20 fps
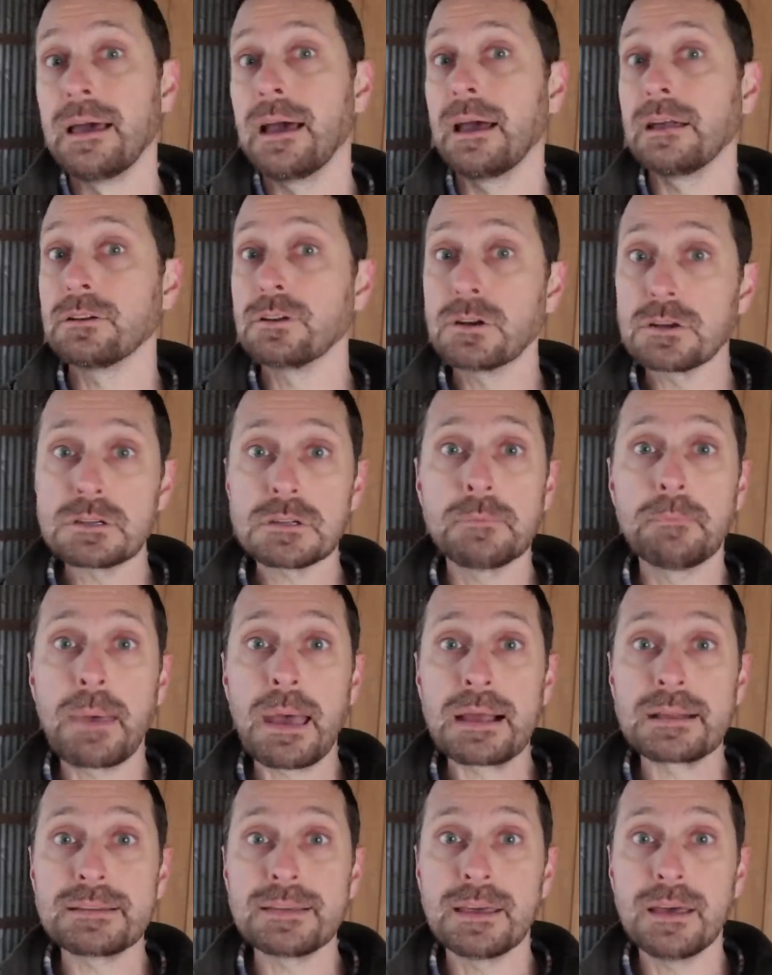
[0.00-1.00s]
I nursed them
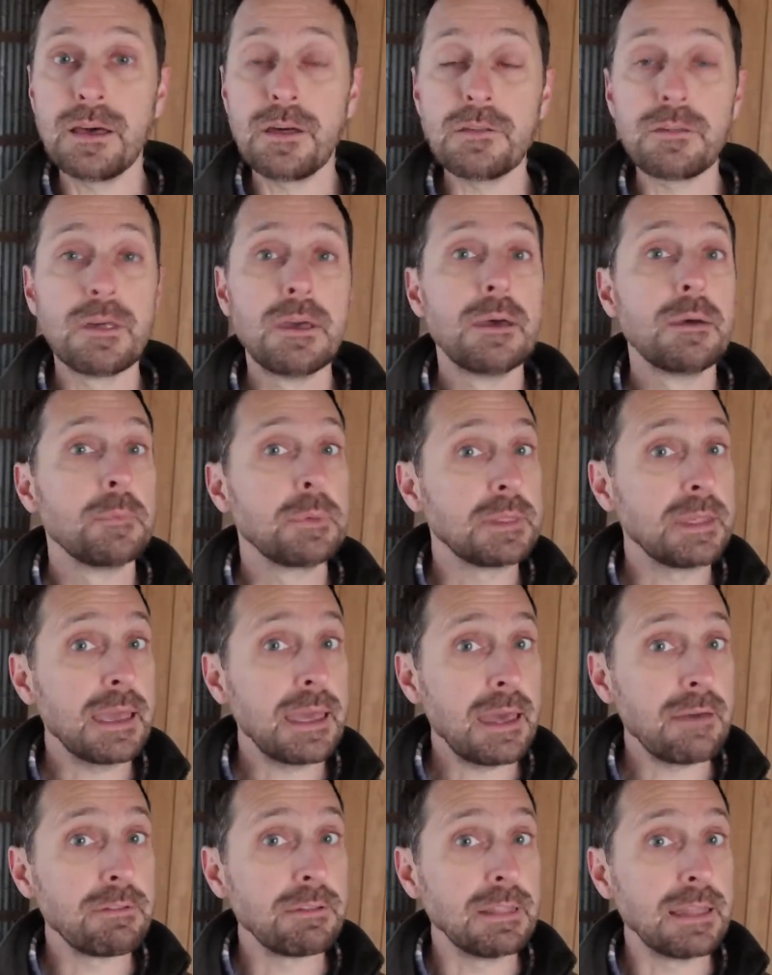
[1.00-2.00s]
back to health, but they
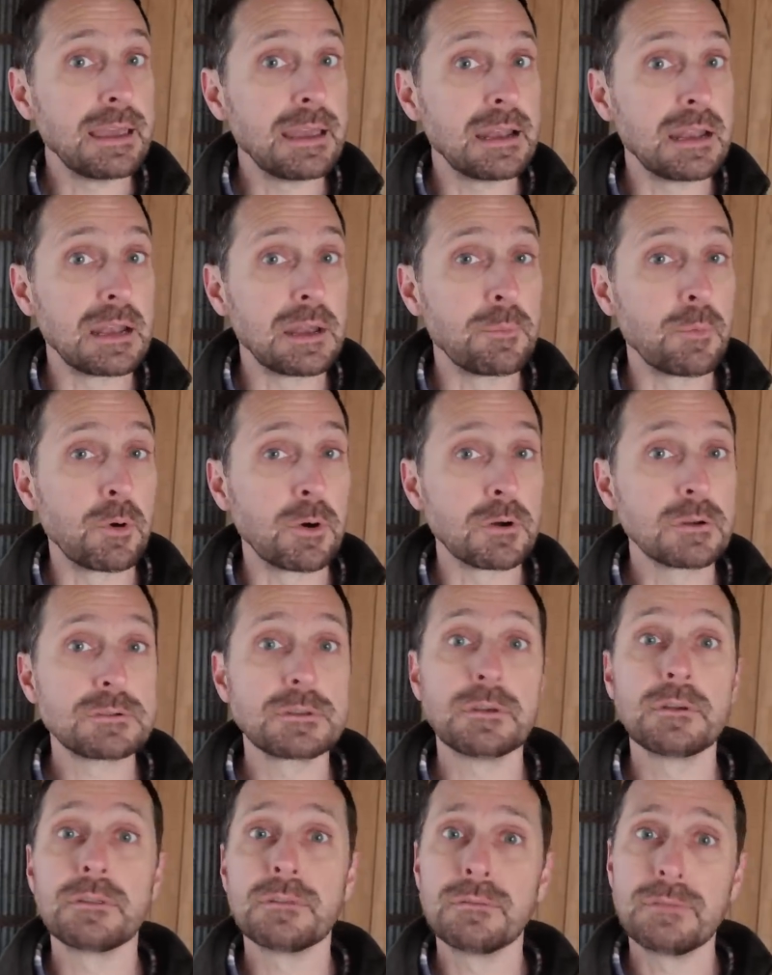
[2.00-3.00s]
haven't laid anymore,
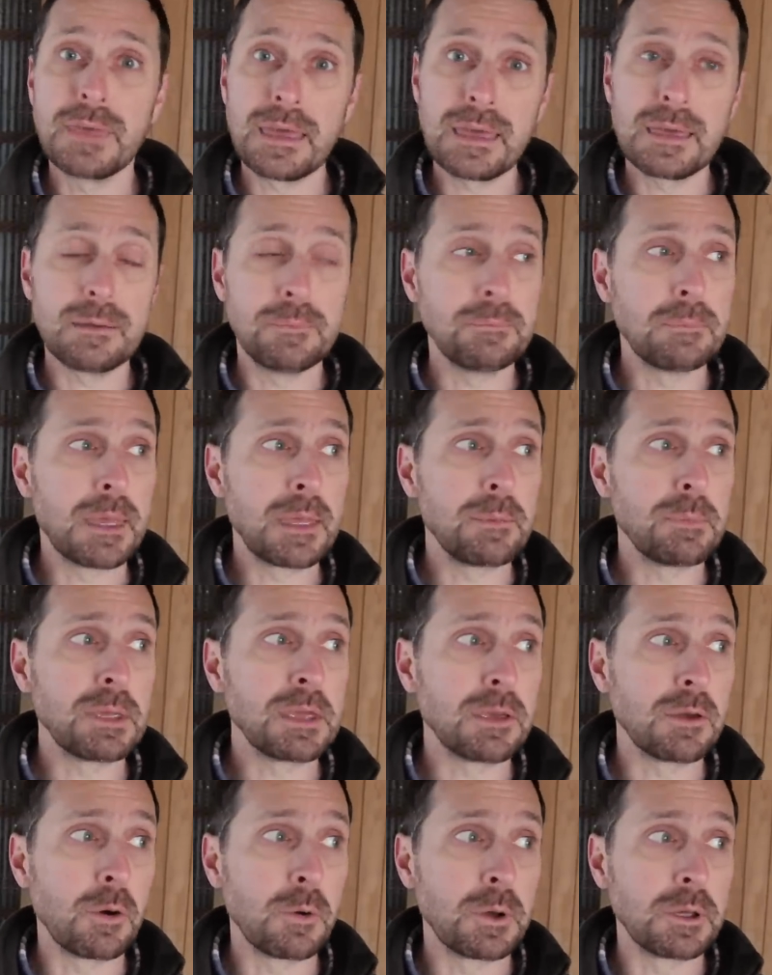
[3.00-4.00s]
so they may be
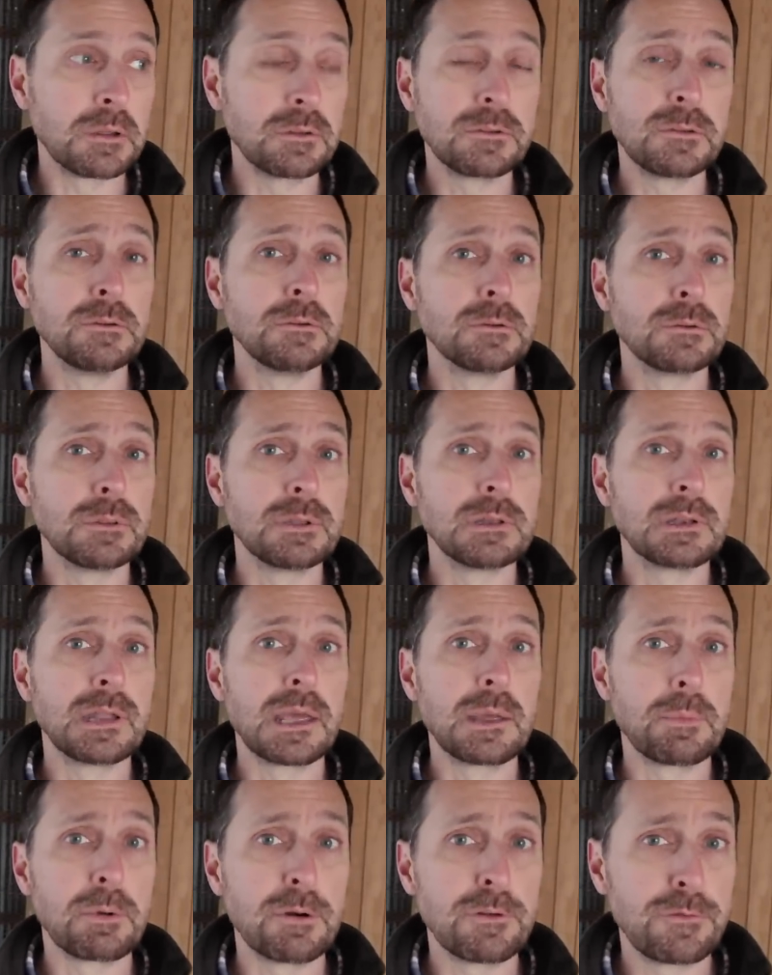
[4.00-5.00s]
going to the
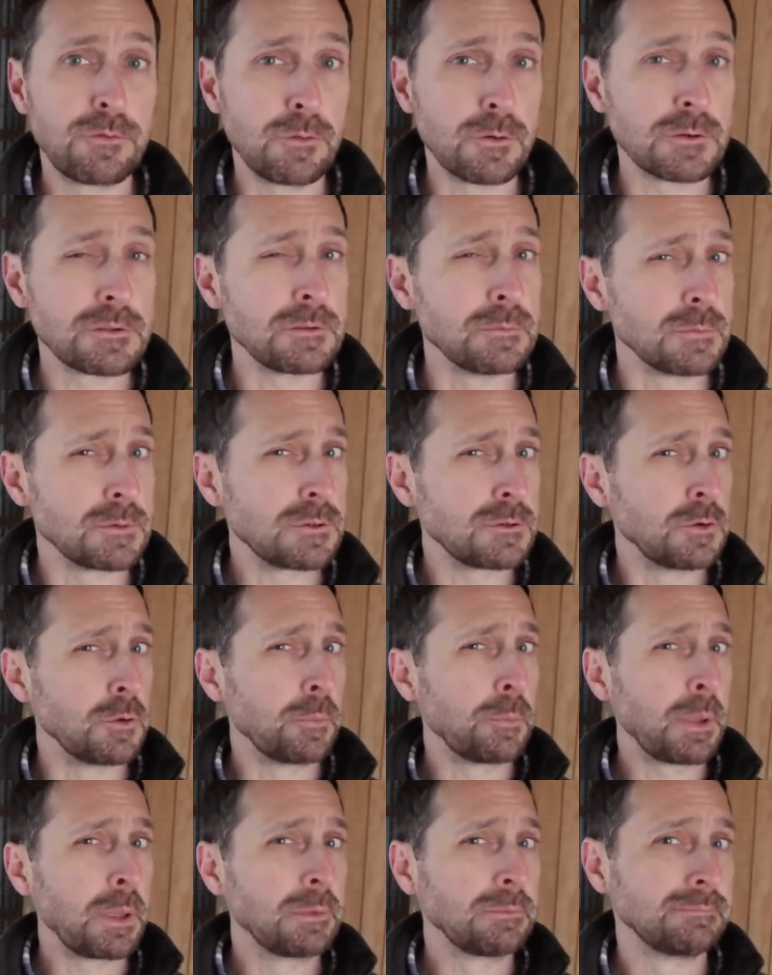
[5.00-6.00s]
neighbor for some
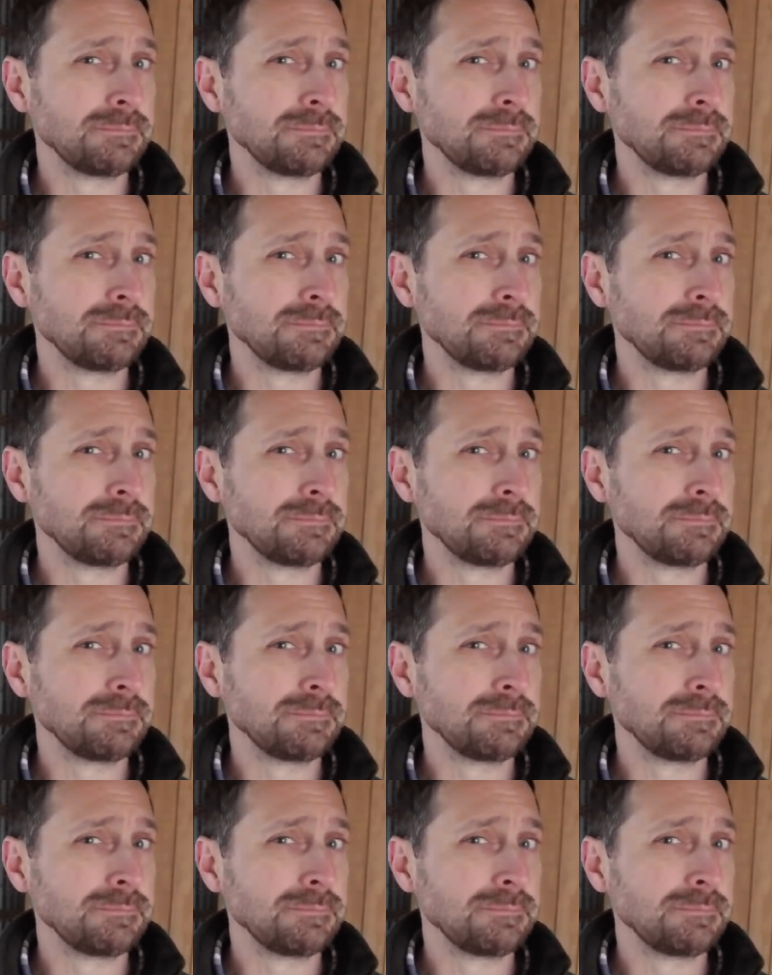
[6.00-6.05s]
soup.